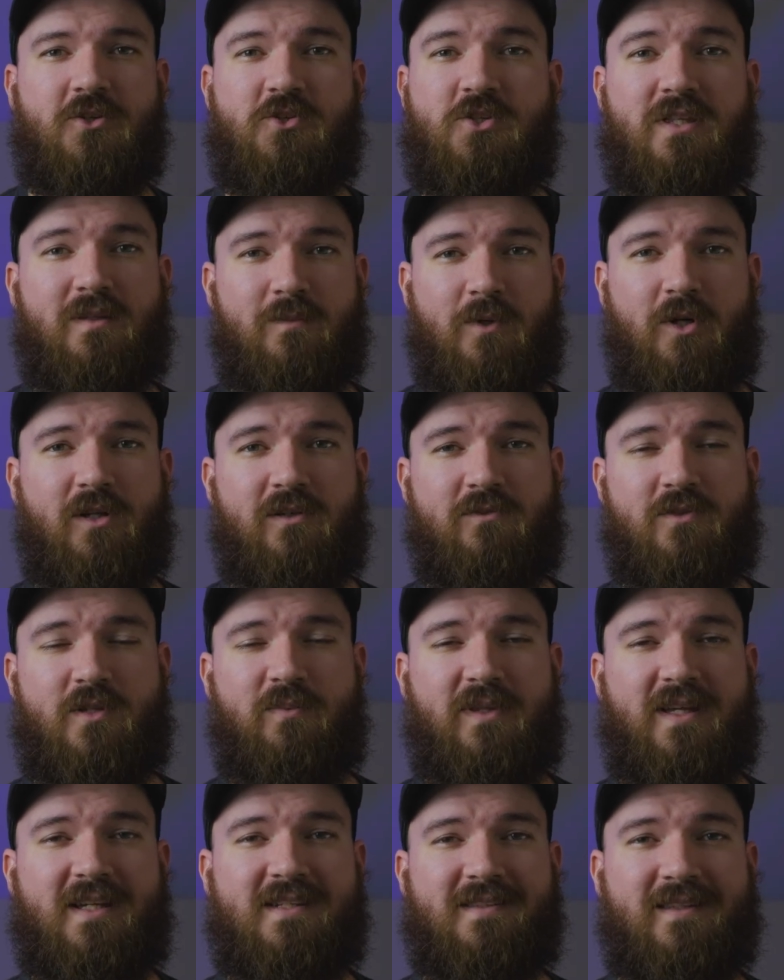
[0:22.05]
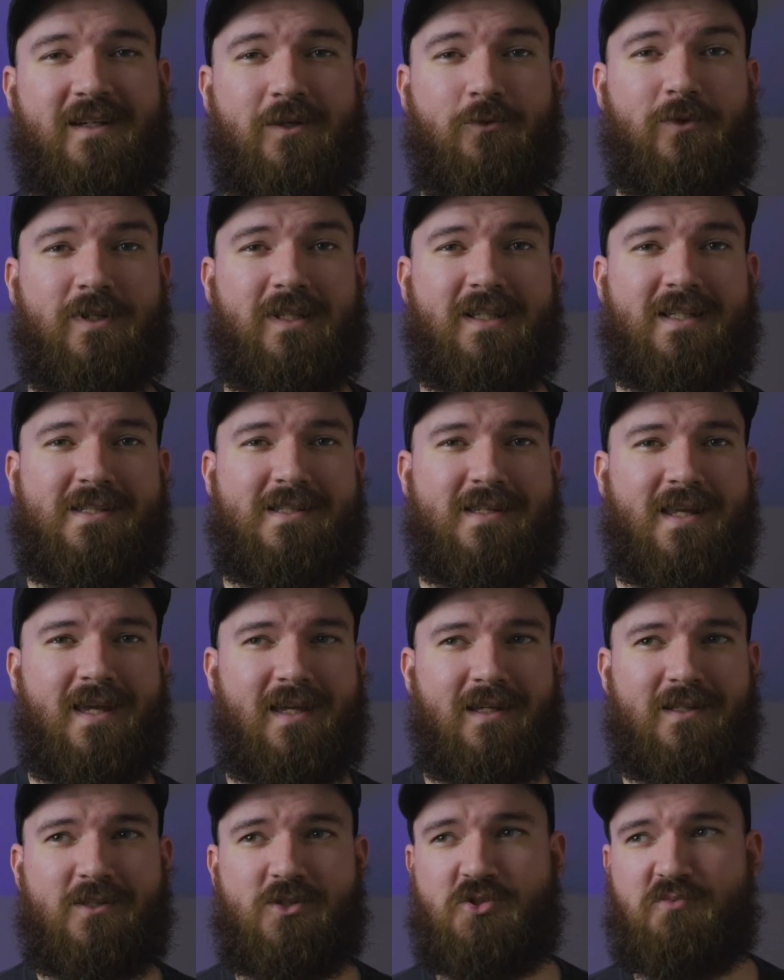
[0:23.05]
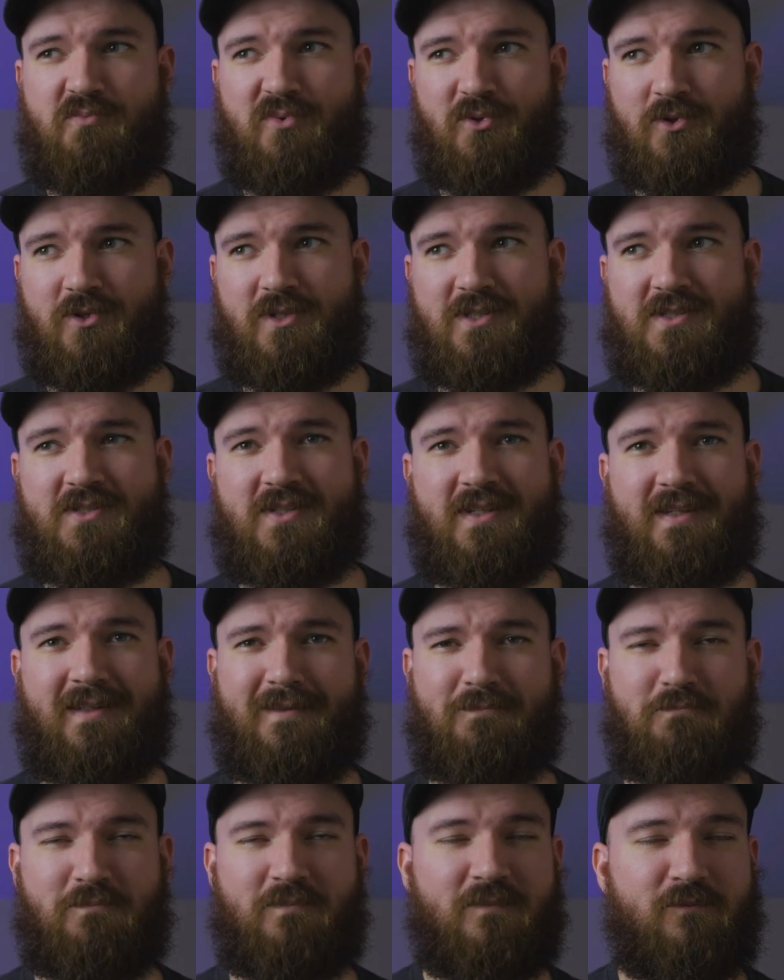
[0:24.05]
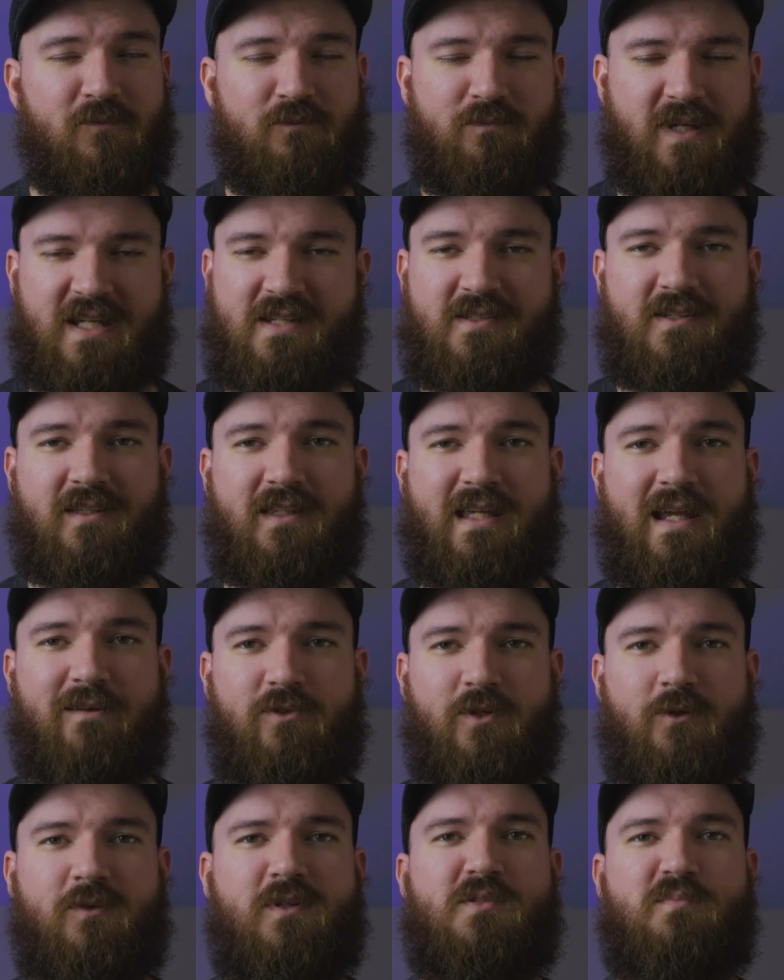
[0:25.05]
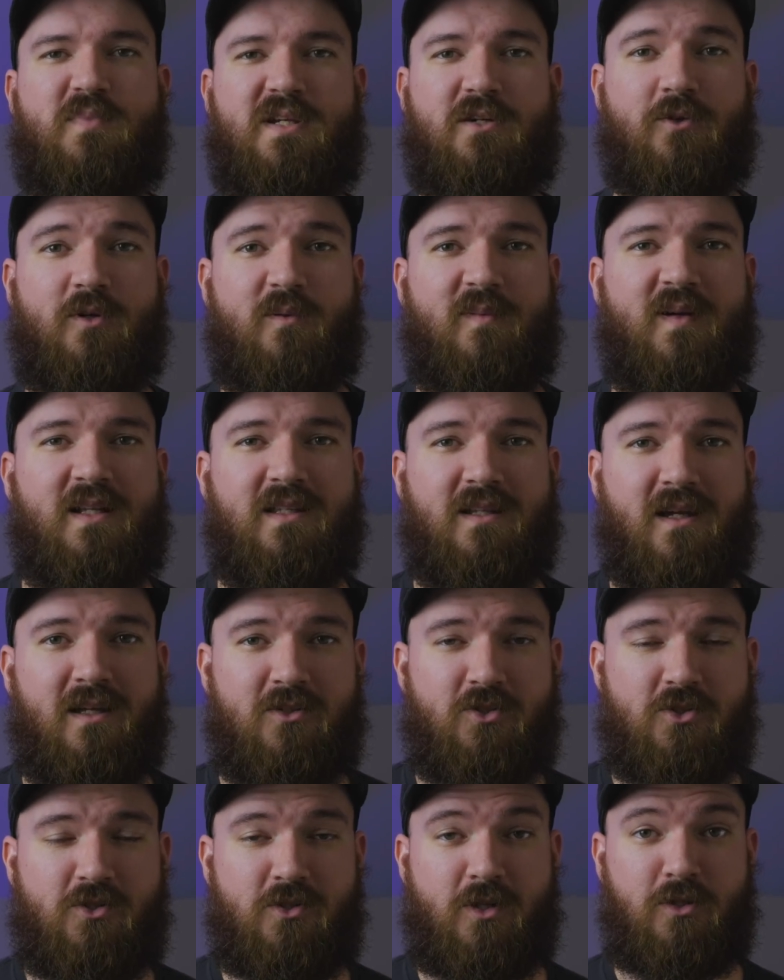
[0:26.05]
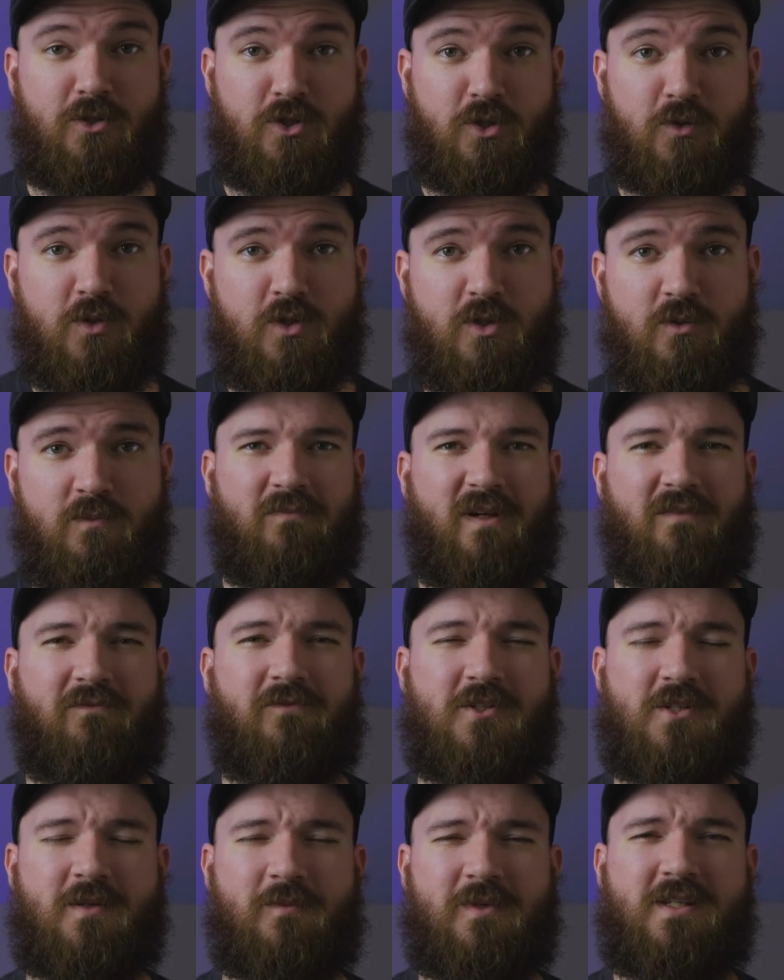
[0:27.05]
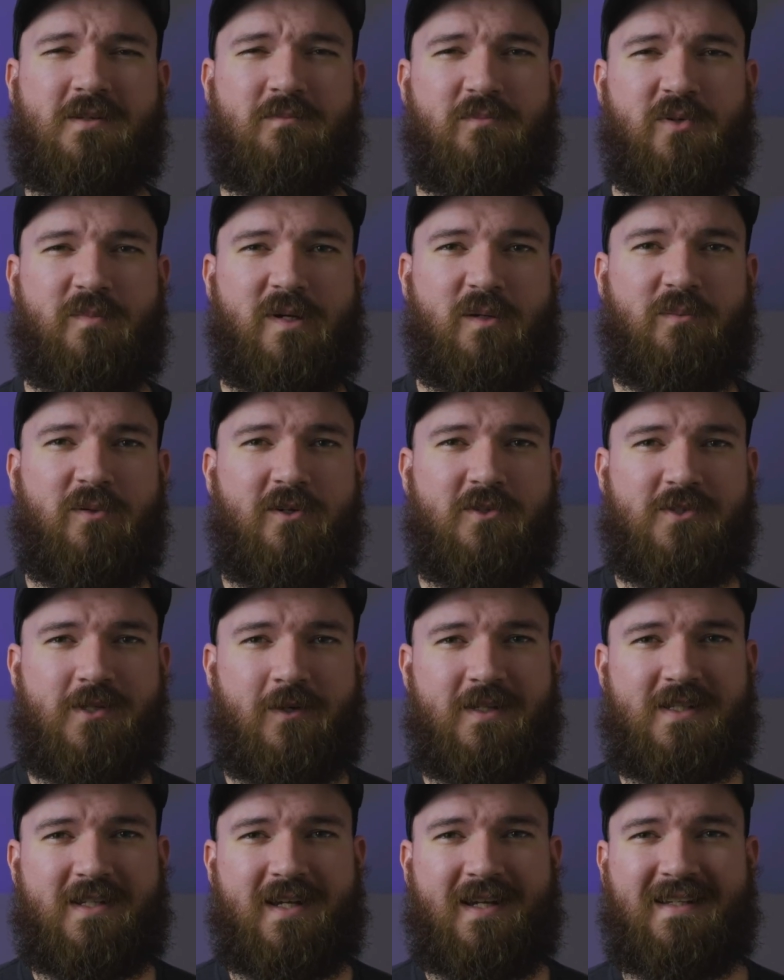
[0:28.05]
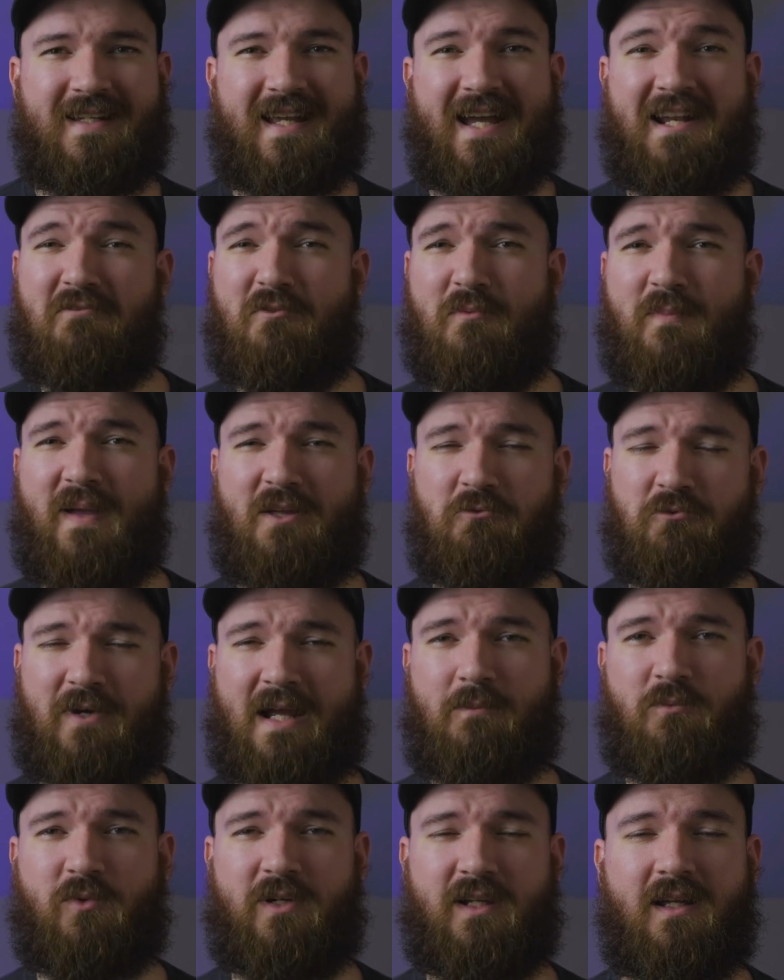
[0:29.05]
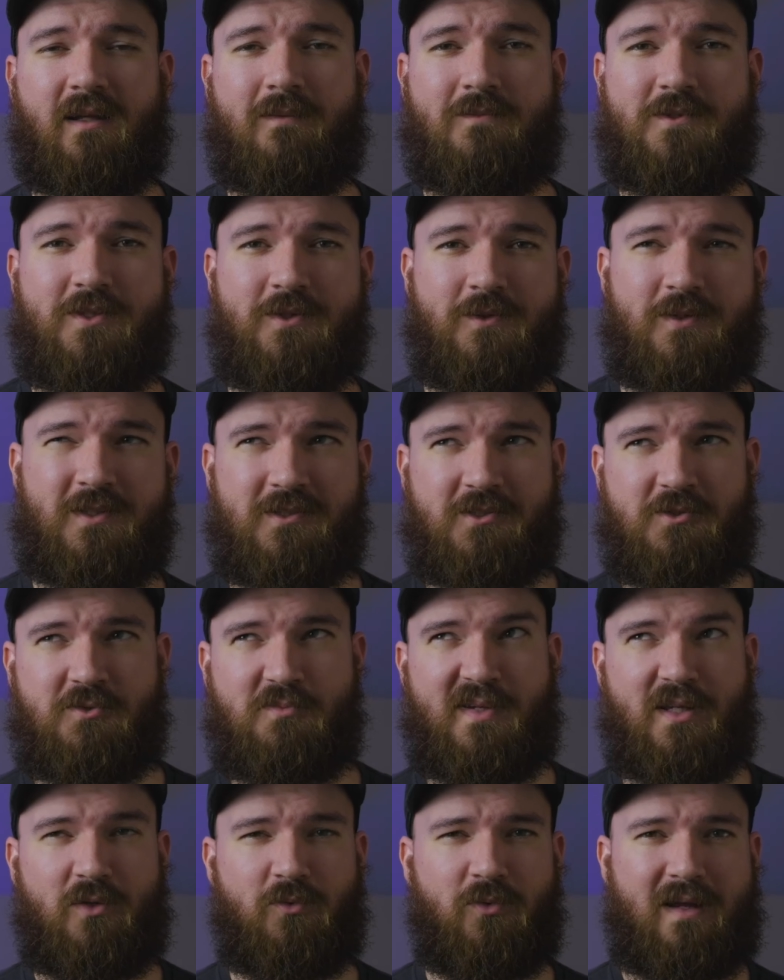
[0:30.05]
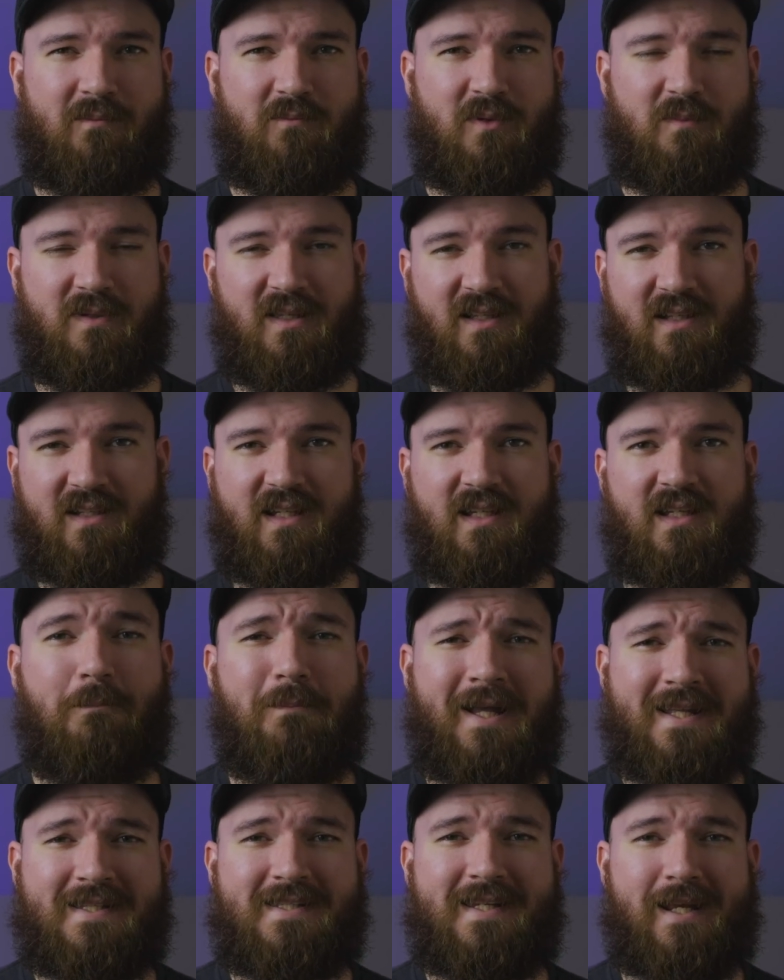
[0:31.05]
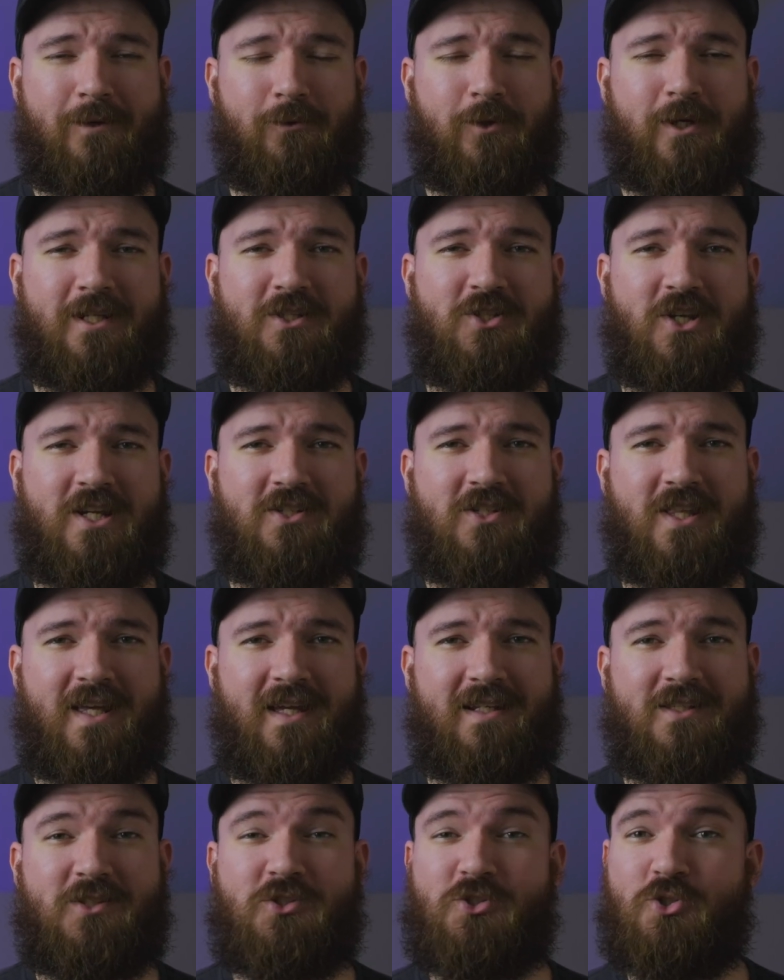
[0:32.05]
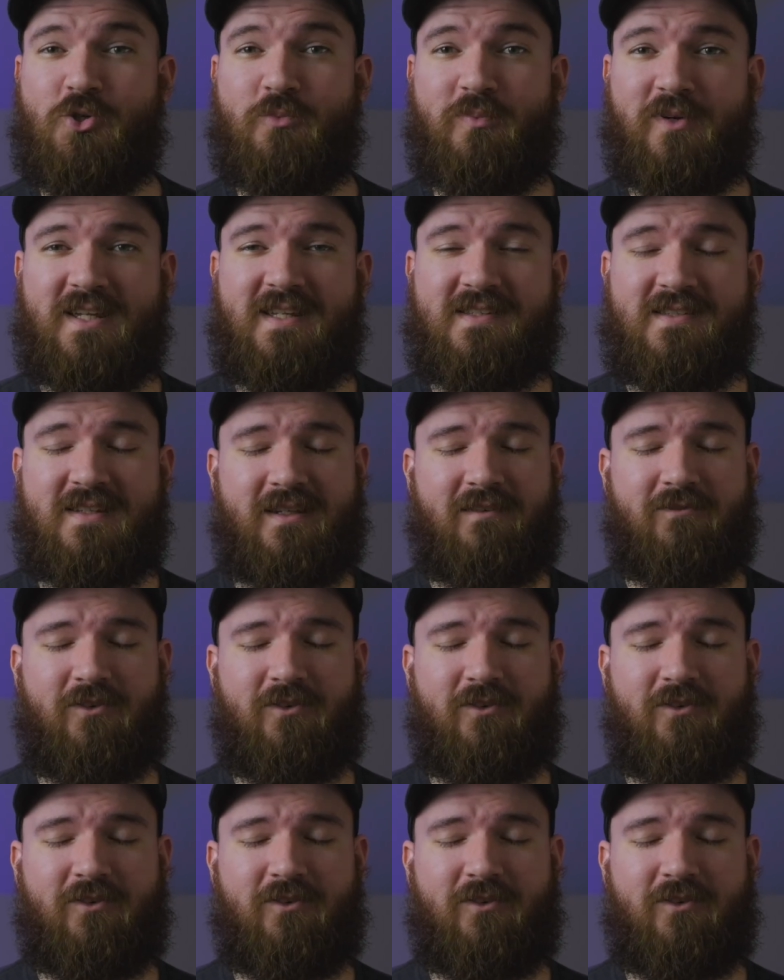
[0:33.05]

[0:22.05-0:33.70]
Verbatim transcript: You see them all over the place in like real estate, sports, and basically everyone's B-roll montages on YouTube. But for some reason Premiere Pro has always gotten kind of a bad rap when it comes to its speed ramp ability, but today we're going to change that. It's super easy.